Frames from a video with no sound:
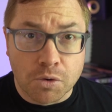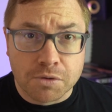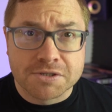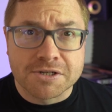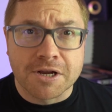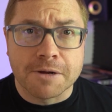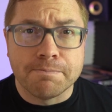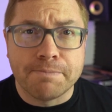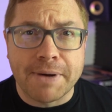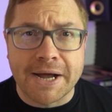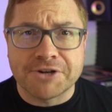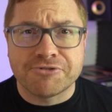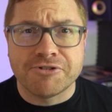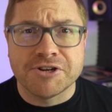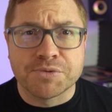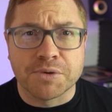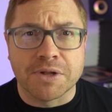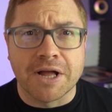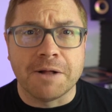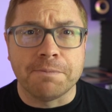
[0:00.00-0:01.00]
Also,
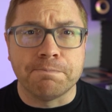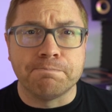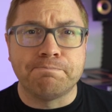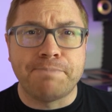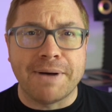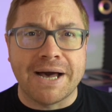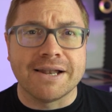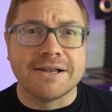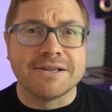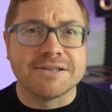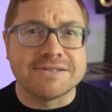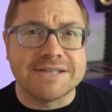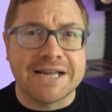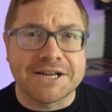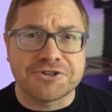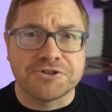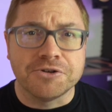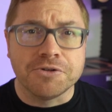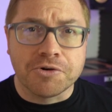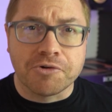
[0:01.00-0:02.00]
batteries will help balance
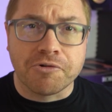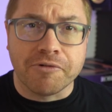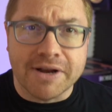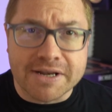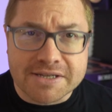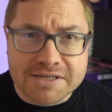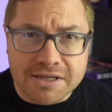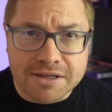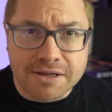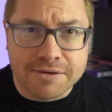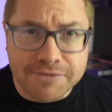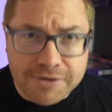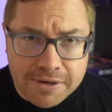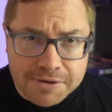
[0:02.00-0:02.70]
national grids in the